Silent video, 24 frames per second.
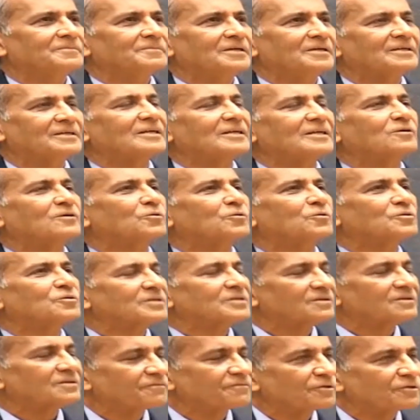it can cause
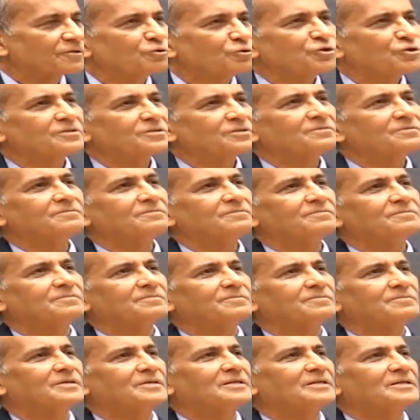confusion,
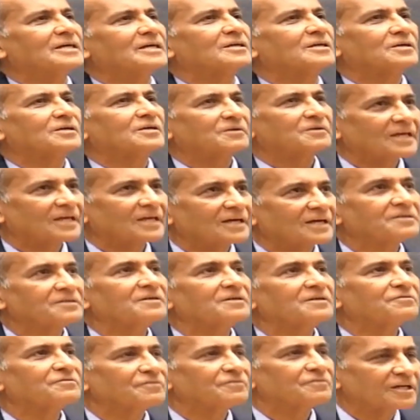it can
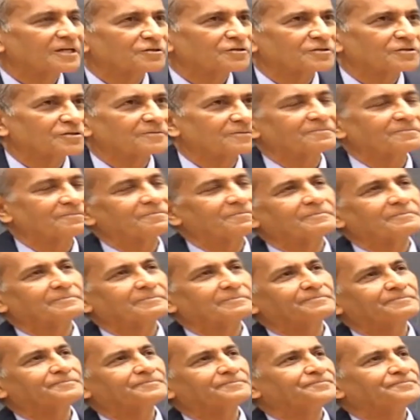create friction.
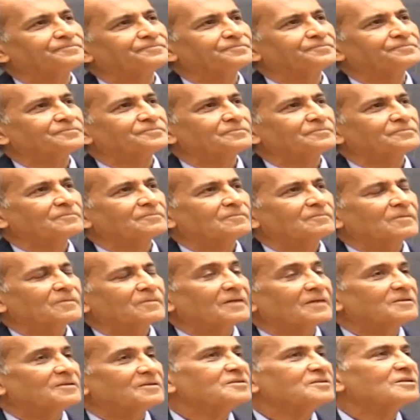
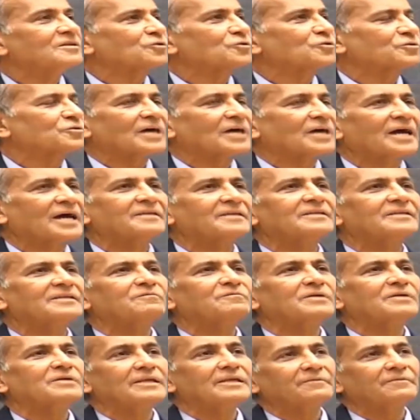And this is the society
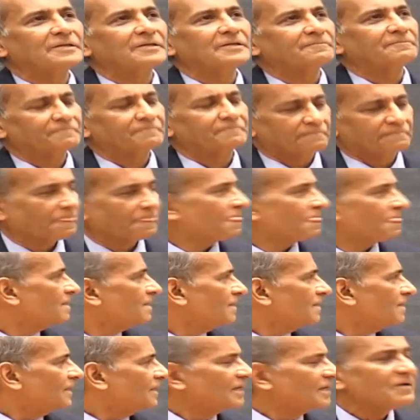that we live in.
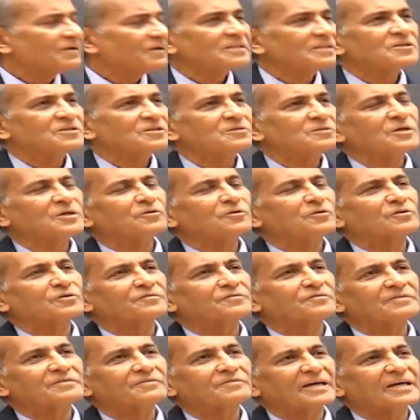In a way, this is because
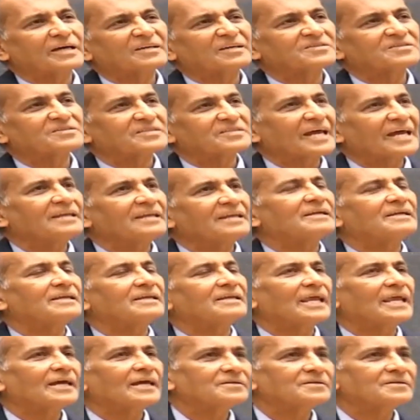of, if like a sad
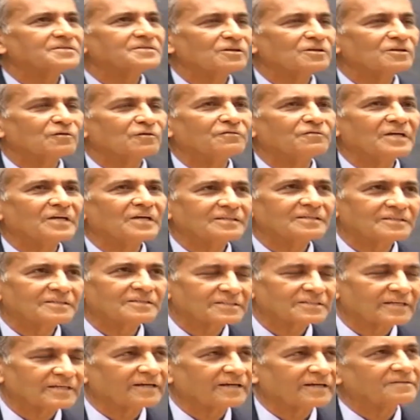legacy of
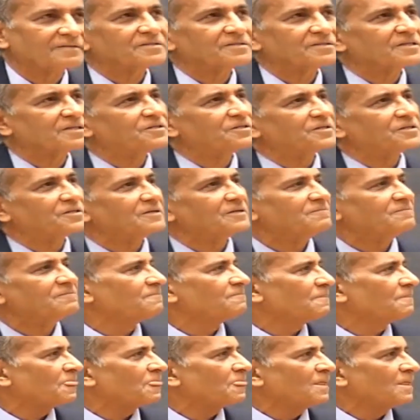Wittgenstein's teaching,